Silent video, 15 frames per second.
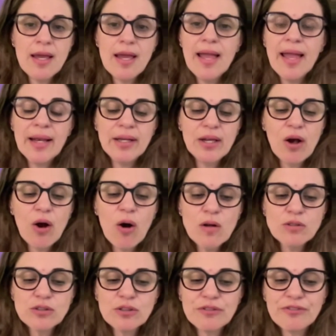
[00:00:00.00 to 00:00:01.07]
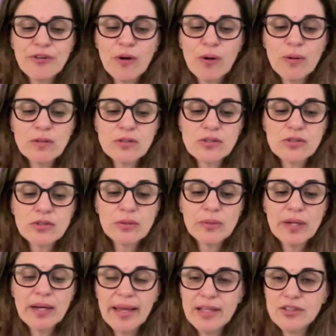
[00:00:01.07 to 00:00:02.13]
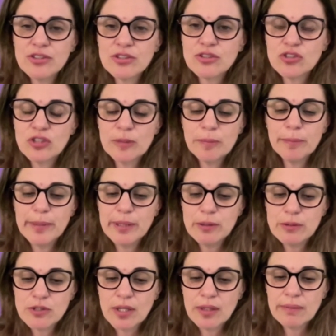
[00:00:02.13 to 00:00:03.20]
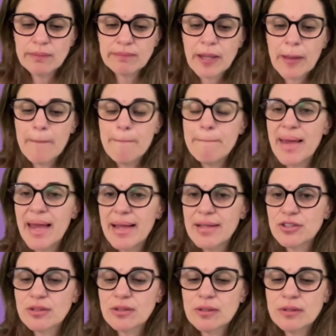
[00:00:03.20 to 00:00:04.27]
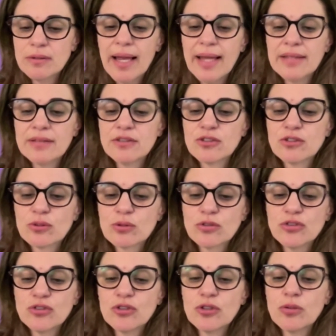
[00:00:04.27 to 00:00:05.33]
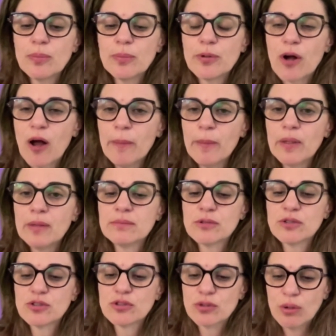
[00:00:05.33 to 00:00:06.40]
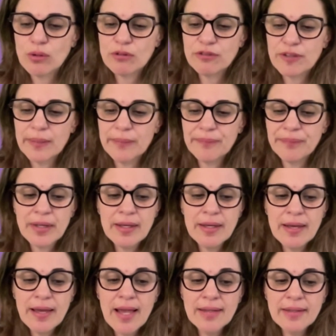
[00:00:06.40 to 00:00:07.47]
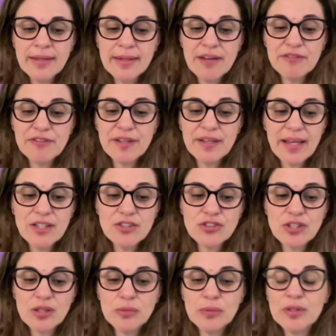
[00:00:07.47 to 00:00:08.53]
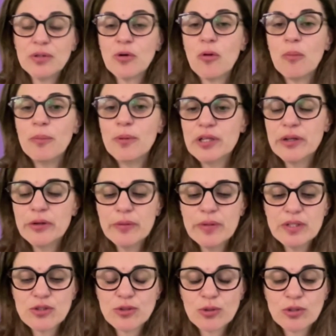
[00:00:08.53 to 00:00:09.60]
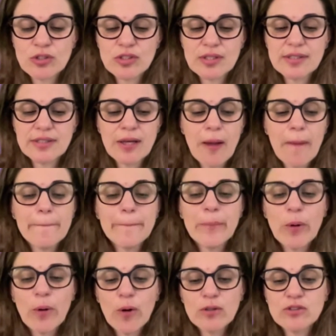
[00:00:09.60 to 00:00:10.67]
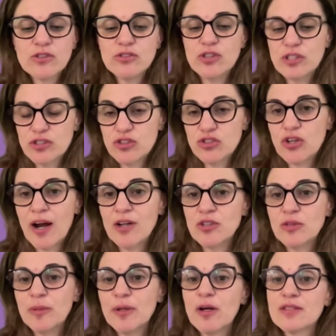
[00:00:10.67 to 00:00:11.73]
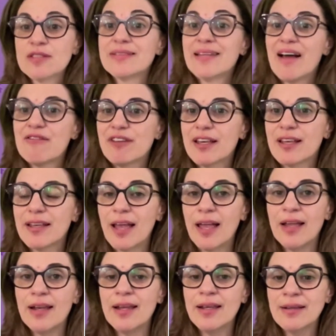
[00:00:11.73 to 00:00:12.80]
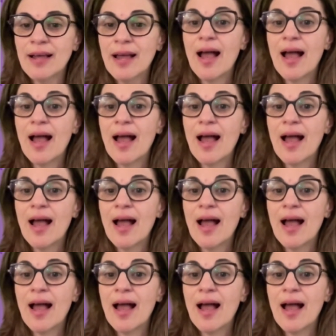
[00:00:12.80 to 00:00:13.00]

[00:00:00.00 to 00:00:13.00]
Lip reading: And he also focused relationship building, medical and social problem solving, and the navigation with community resources post-discharge, because navigating